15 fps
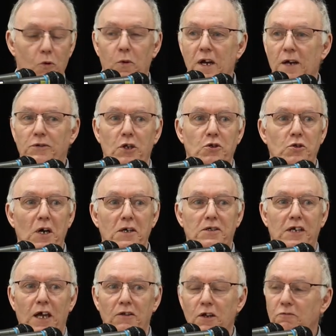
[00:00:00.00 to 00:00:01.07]
We have to trust
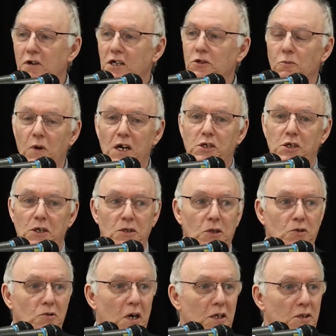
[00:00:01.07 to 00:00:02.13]
that the reason why Jesus
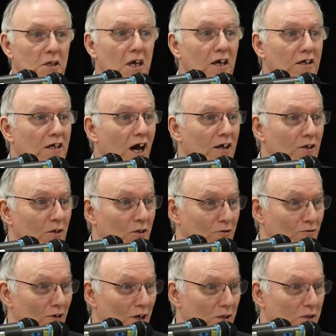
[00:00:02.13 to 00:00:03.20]
Christ died on the
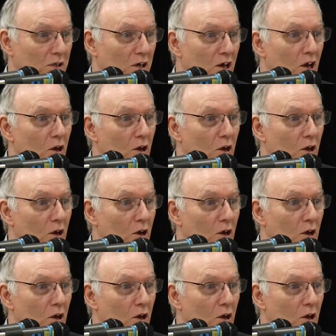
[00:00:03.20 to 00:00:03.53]
cross